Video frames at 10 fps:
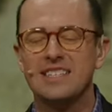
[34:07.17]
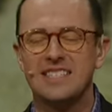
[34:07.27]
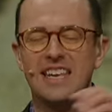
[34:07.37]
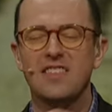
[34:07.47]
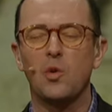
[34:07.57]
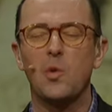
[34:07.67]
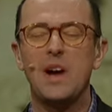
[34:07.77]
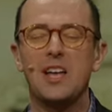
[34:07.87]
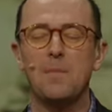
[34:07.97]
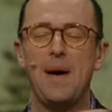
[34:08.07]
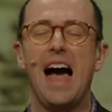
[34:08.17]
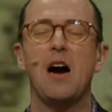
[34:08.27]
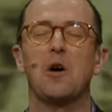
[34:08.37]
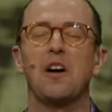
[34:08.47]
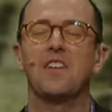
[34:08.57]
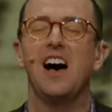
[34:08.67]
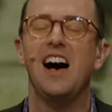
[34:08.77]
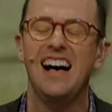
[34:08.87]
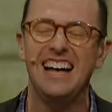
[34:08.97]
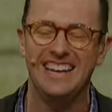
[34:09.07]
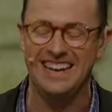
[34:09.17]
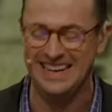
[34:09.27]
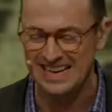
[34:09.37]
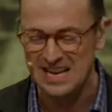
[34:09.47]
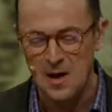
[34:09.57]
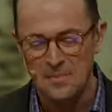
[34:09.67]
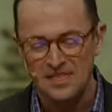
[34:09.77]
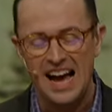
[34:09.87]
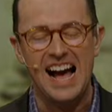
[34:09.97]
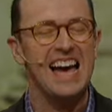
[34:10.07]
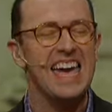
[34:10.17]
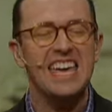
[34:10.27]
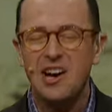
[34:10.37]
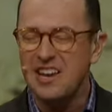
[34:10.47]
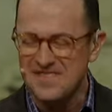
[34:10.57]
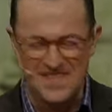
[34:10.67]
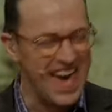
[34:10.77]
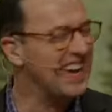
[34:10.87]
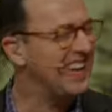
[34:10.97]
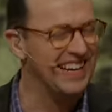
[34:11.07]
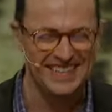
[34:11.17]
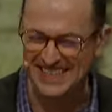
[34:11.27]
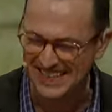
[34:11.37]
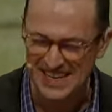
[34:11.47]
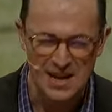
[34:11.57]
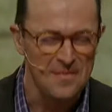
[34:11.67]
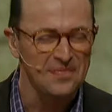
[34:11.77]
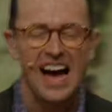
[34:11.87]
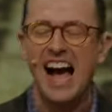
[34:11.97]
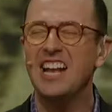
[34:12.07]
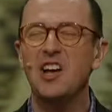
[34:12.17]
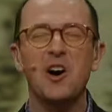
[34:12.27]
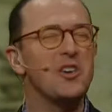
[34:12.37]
to see the real power of God. I ain't going to fake it. I know